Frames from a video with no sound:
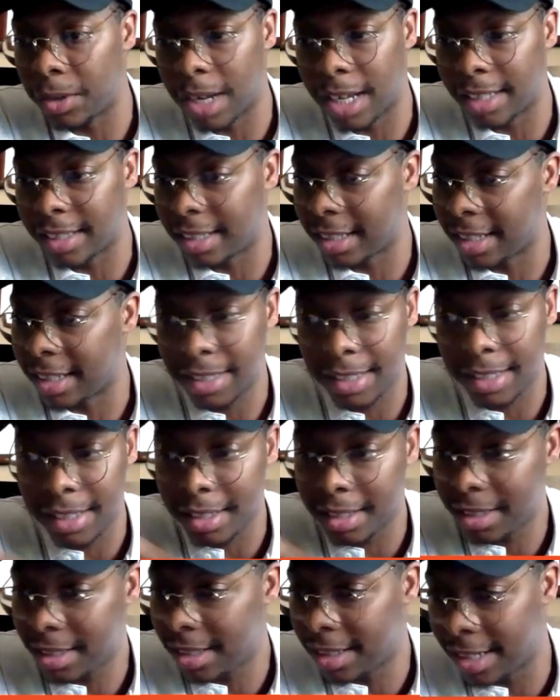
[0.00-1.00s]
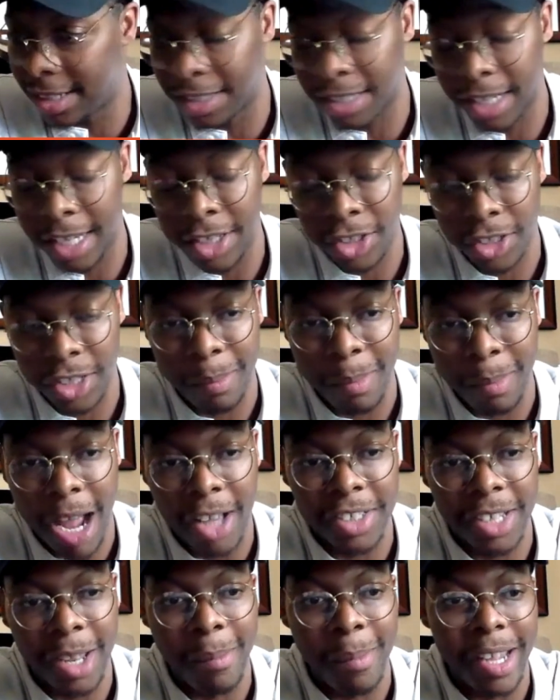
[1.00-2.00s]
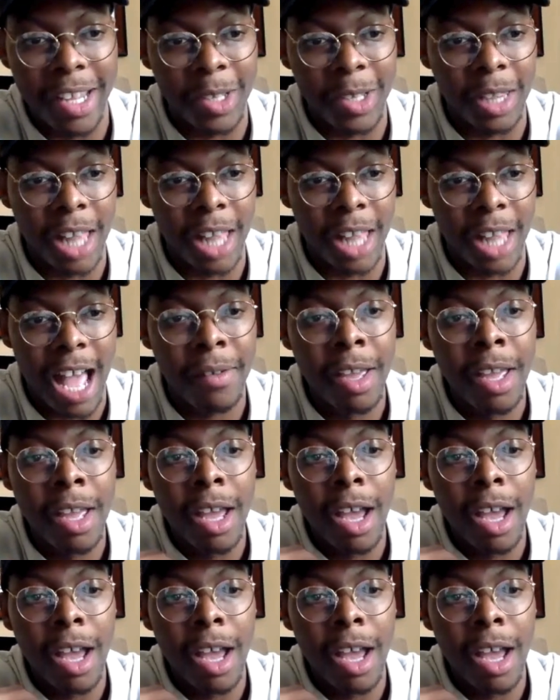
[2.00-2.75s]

I was like, this is interesting. But I was gonna make you laugh.